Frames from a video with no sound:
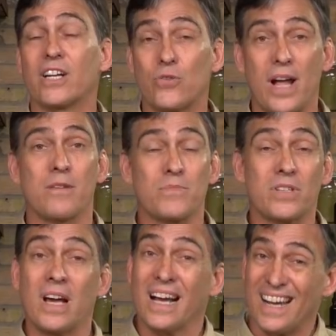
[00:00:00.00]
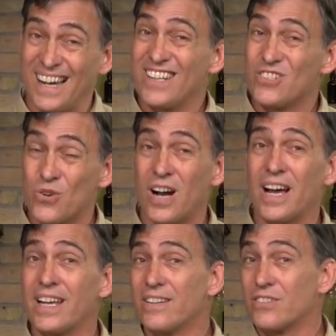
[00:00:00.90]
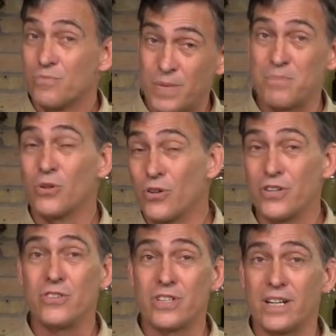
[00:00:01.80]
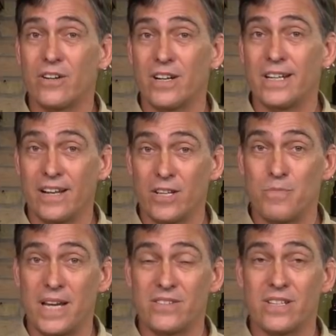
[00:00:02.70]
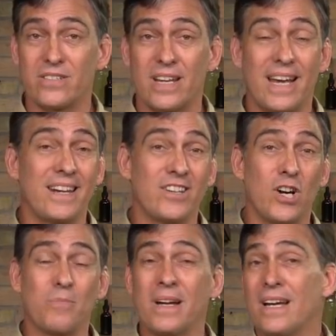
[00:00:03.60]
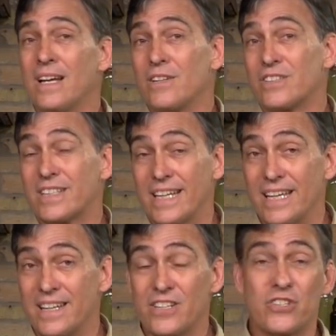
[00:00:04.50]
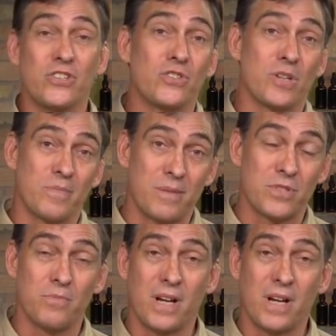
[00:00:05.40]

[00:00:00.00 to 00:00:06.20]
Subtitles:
that kratom's kind of dry, and people who are using it on a daily basis end up skin issues, sometimes some